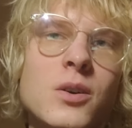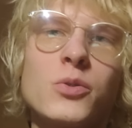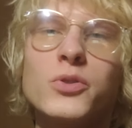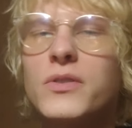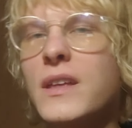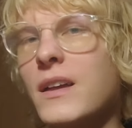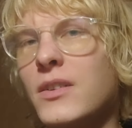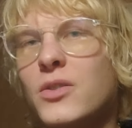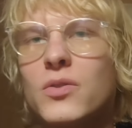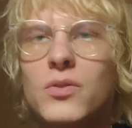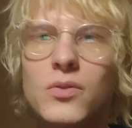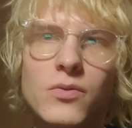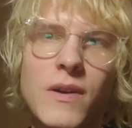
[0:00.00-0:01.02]
today
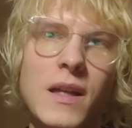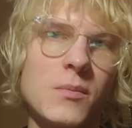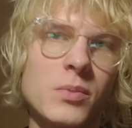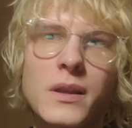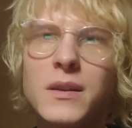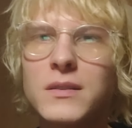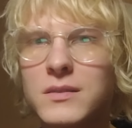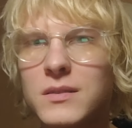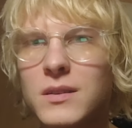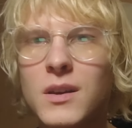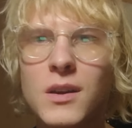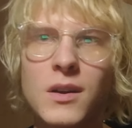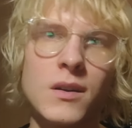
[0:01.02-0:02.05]
to that place.
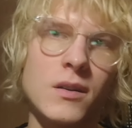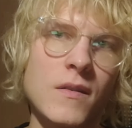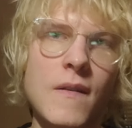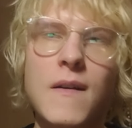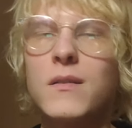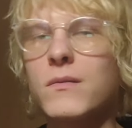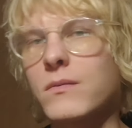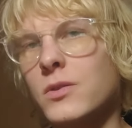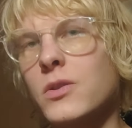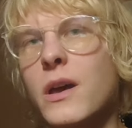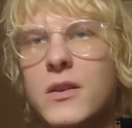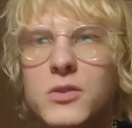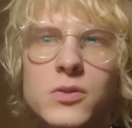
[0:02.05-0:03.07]
Then
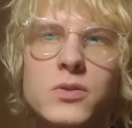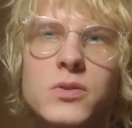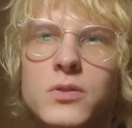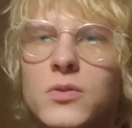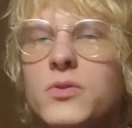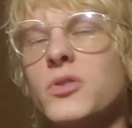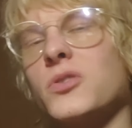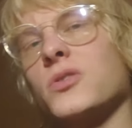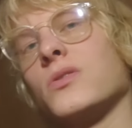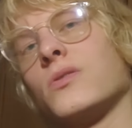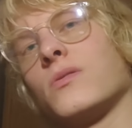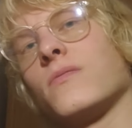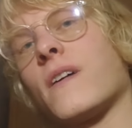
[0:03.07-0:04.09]
you
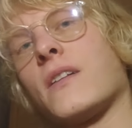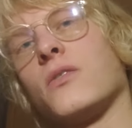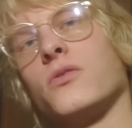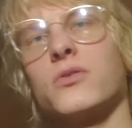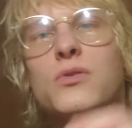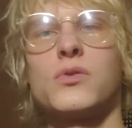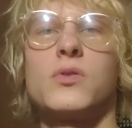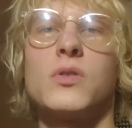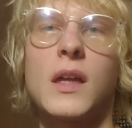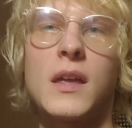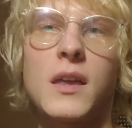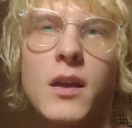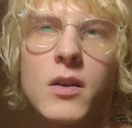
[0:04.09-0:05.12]
just
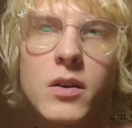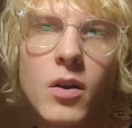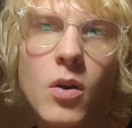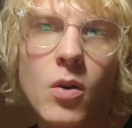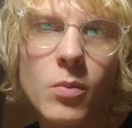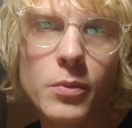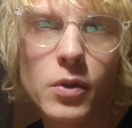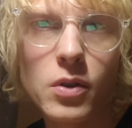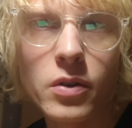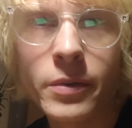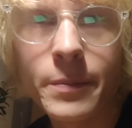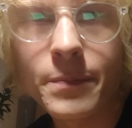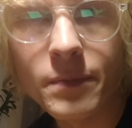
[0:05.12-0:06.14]
take her home, you
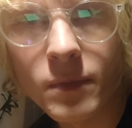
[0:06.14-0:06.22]
know.